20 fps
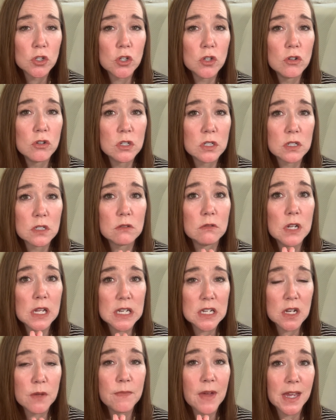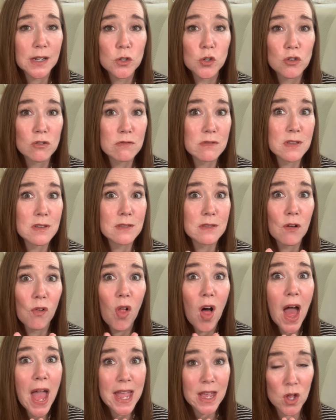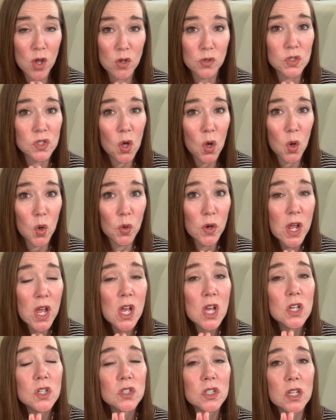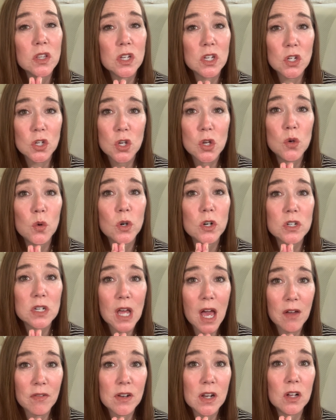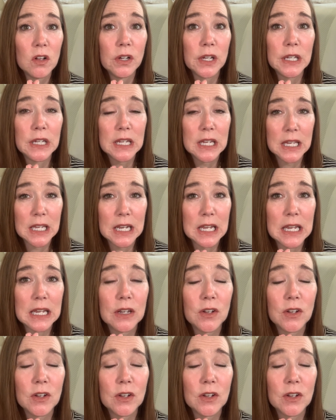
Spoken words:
You just need to make sure that the light goes on so that you are definitely getting